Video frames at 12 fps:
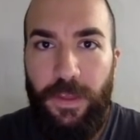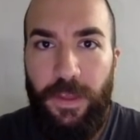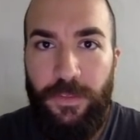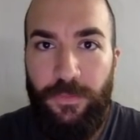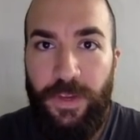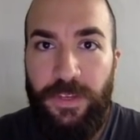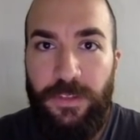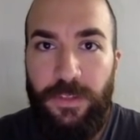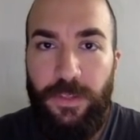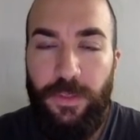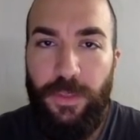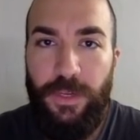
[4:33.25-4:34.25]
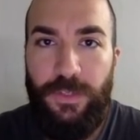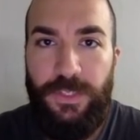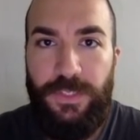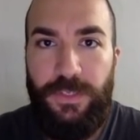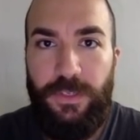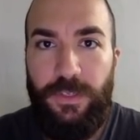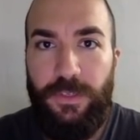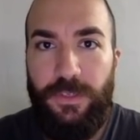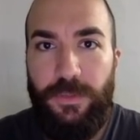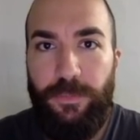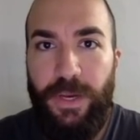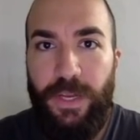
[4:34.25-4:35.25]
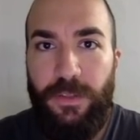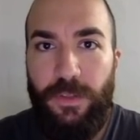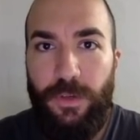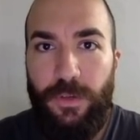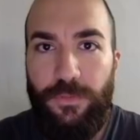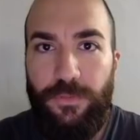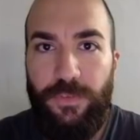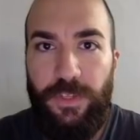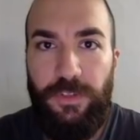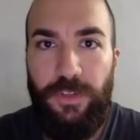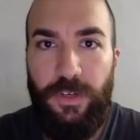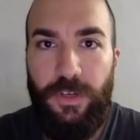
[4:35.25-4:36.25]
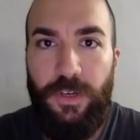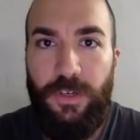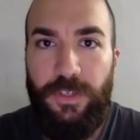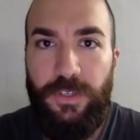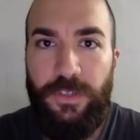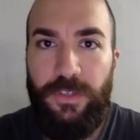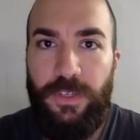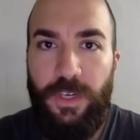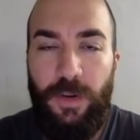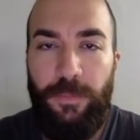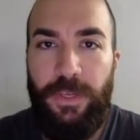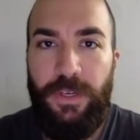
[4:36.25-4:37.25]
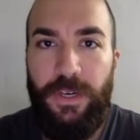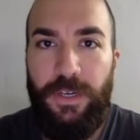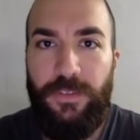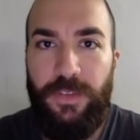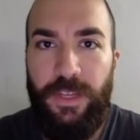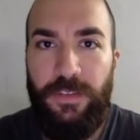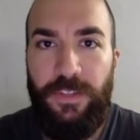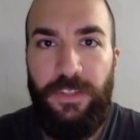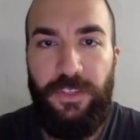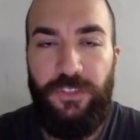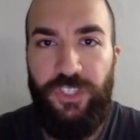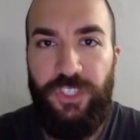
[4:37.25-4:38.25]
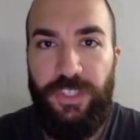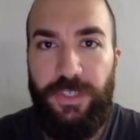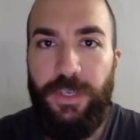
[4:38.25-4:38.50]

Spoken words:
And finally, there is the pile of Felidar Guardian, Karmic Guide, and Kiki-Jiki.